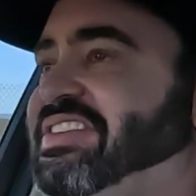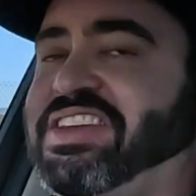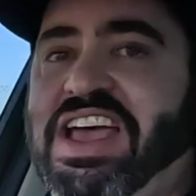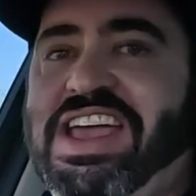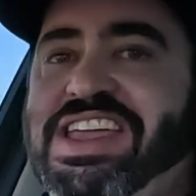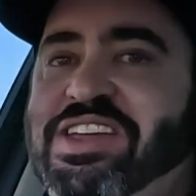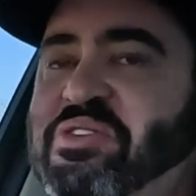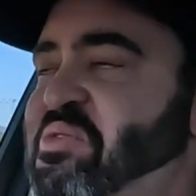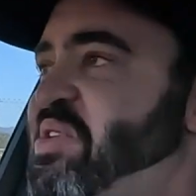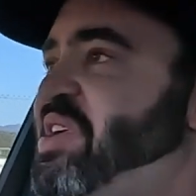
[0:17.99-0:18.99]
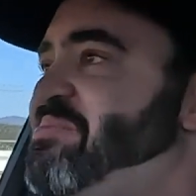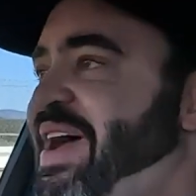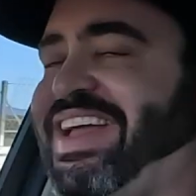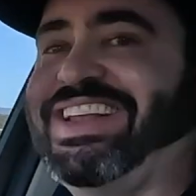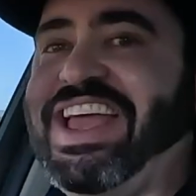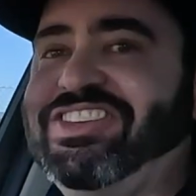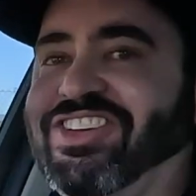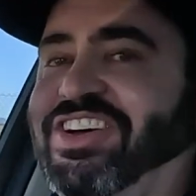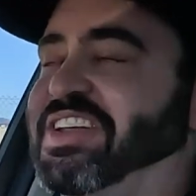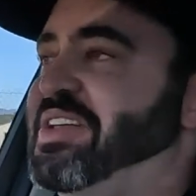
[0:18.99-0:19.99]
Today we're back at
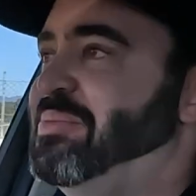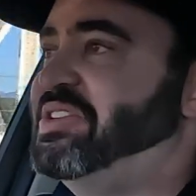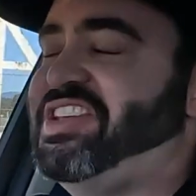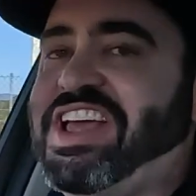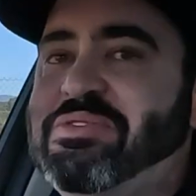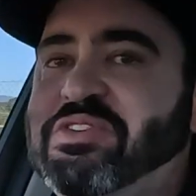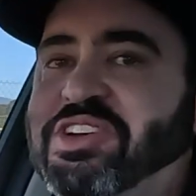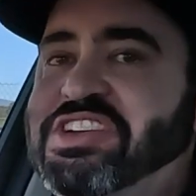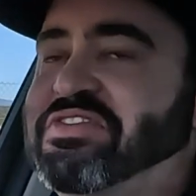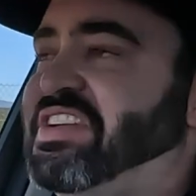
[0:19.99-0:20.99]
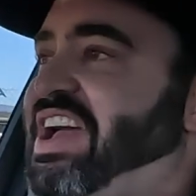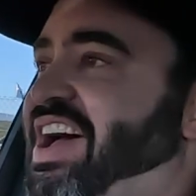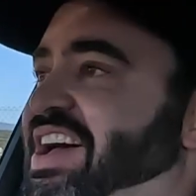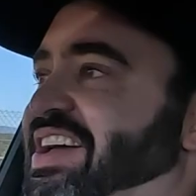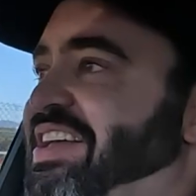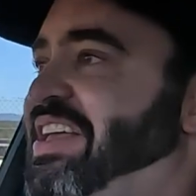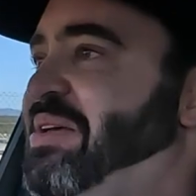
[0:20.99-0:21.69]
Lakeside, but today we've got a different car,